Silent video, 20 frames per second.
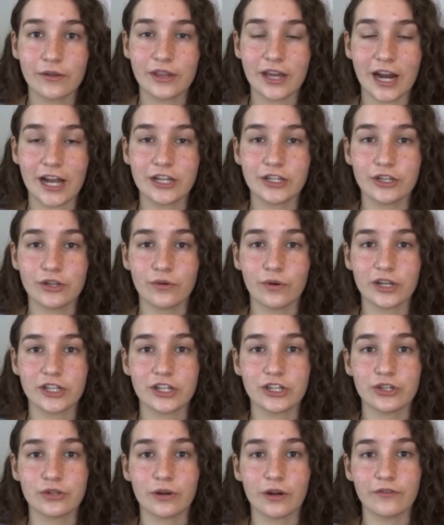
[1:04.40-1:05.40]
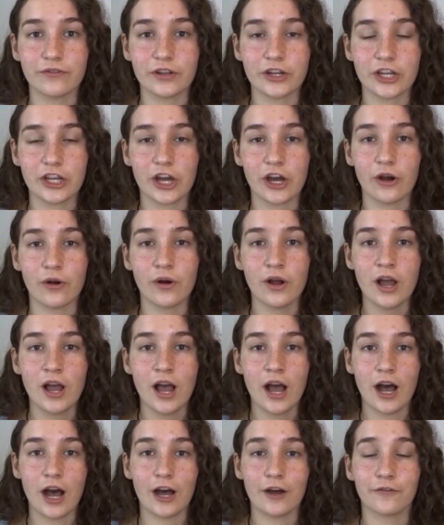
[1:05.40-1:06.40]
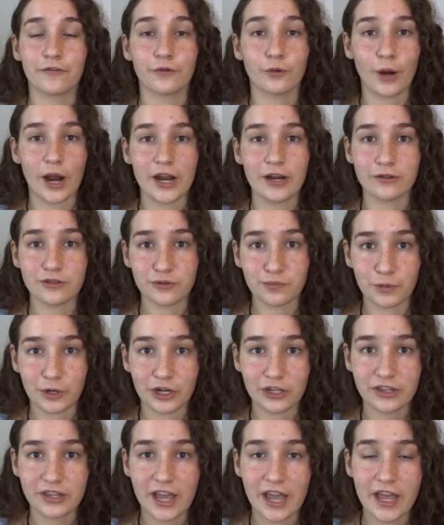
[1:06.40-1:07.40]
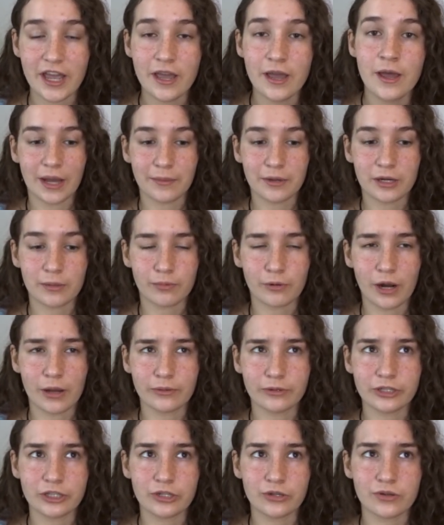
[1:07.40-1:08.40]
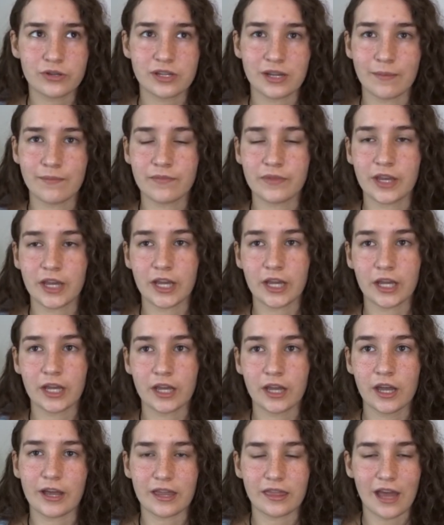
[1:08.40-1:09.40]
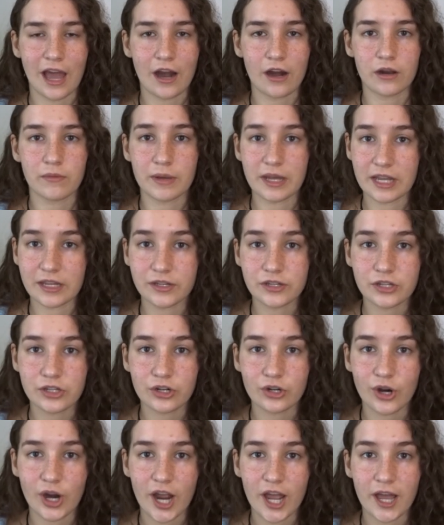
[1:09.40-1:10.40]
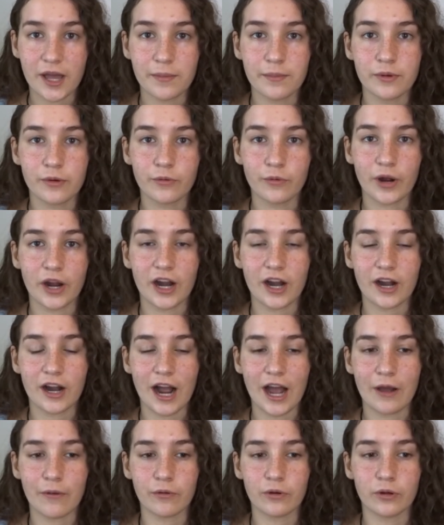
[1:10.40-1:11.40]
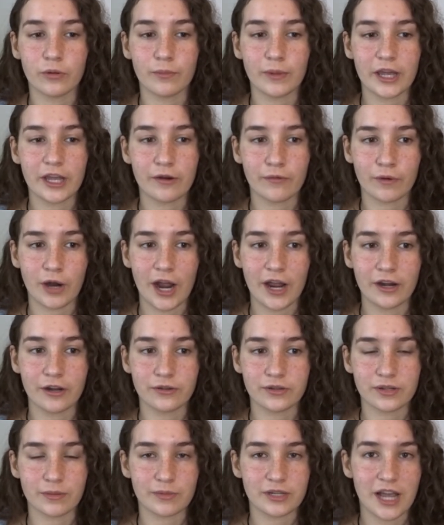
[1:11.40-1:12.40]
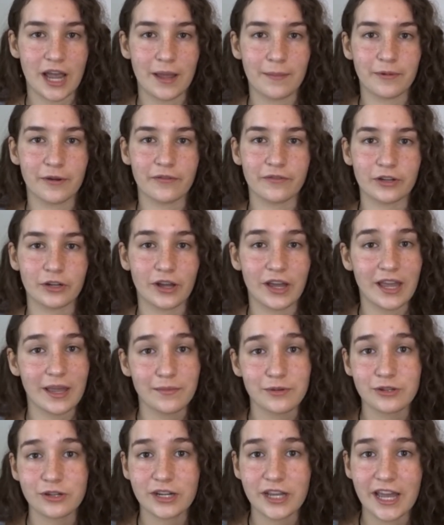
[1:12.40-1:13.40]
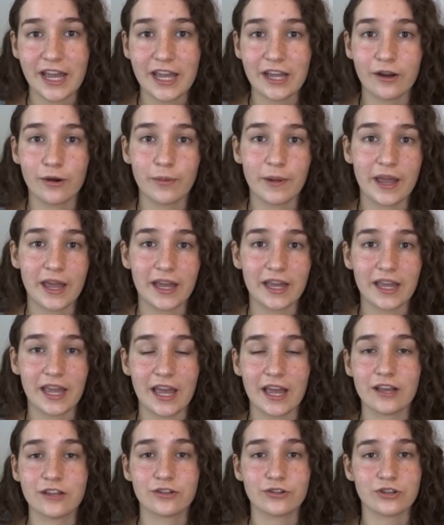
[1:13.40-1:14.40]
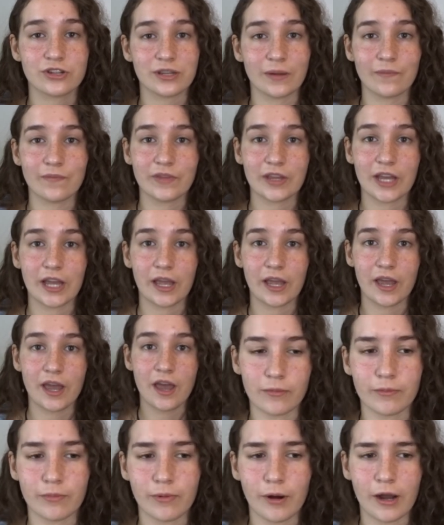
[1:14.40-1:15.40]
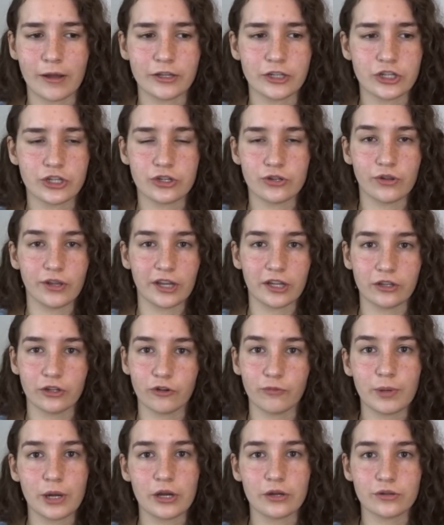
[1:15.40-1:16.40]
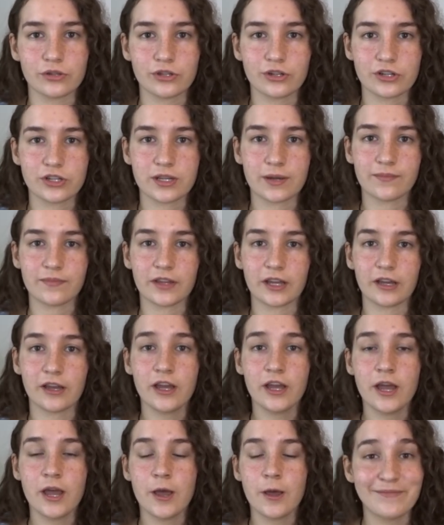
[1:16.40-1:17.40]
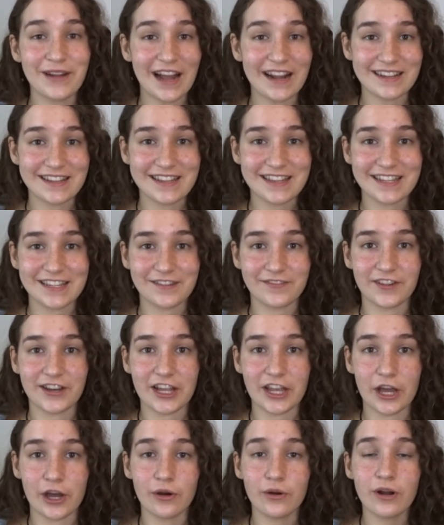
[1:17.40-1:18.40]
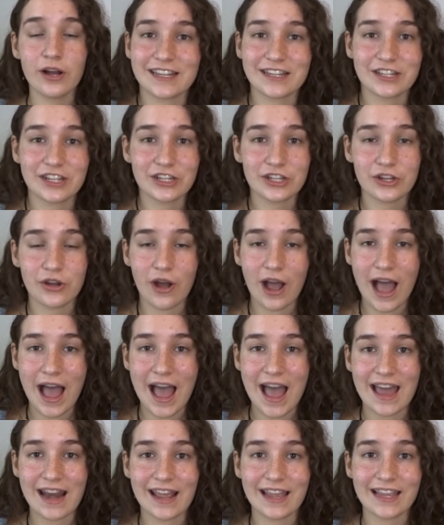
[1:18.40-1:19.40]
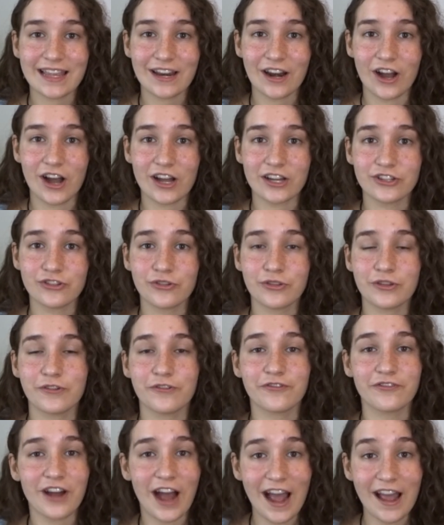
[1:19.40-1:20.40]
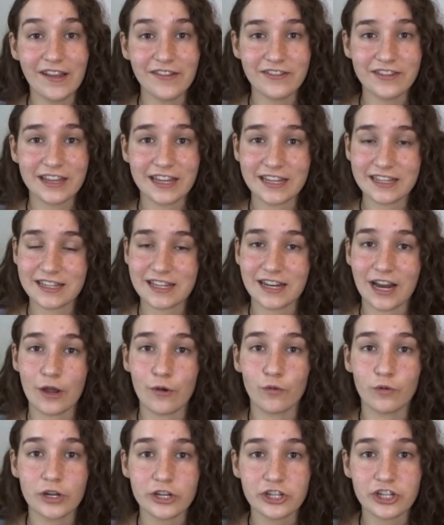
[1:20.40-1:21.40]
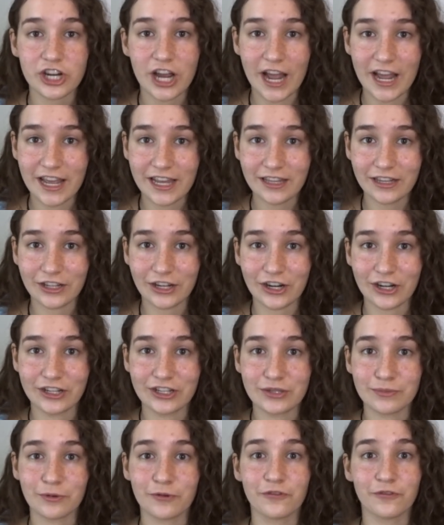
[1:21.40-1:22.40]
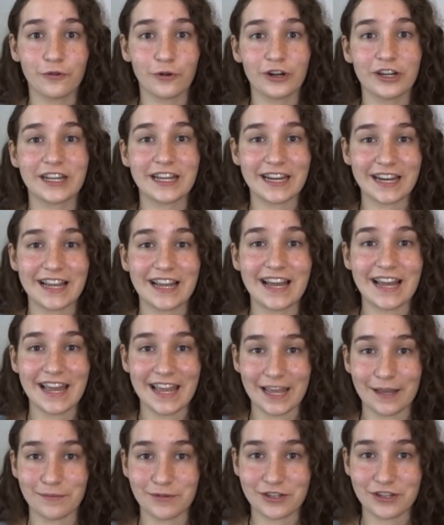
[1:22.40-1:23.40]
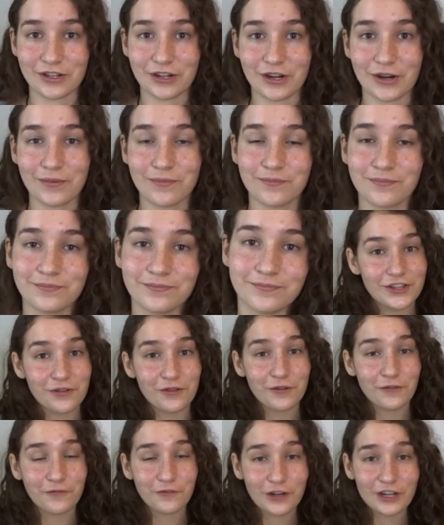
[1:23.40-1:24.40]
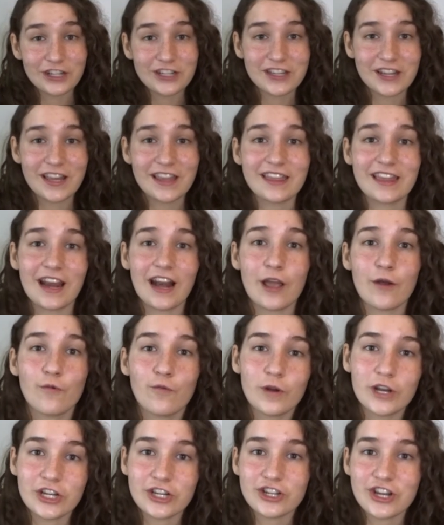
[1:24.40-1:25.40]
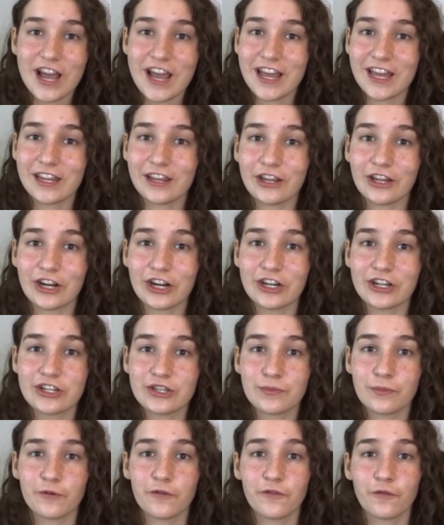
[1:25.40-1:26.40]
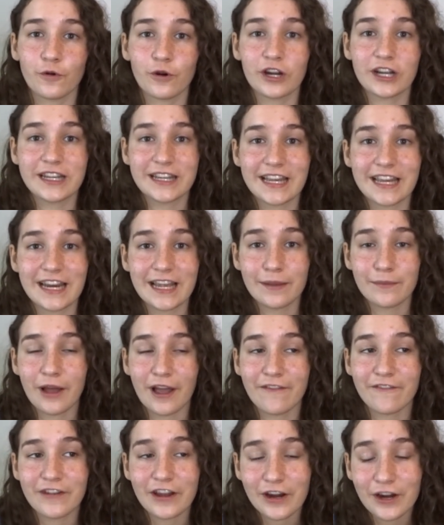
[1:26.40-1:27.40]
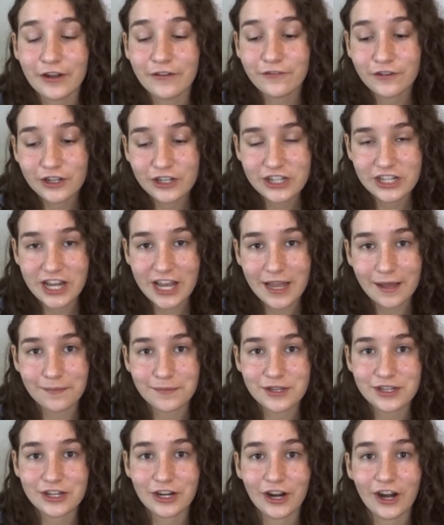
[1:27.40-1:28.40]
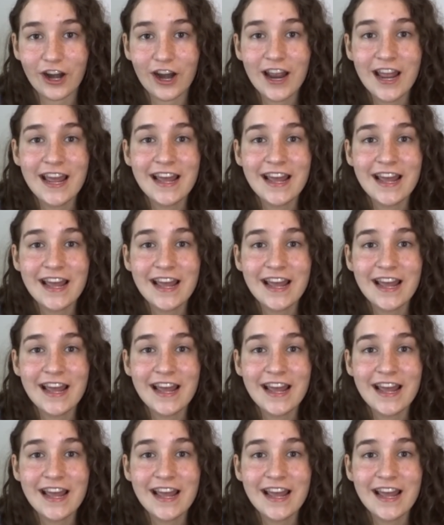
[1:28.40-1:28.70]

that I do want to do a video for Rhino's birthday. I'm gonna probably do something like that on my Instagram, where I will make Rhino some type of little hamster cake or pancake or something. I'll probably just do like a little post or something. Back to this video, let's just go ahead and get on to the 5 things that I wish I had learned before getting a hamster. So the first thing that I wish I had learned before getting my very first hamster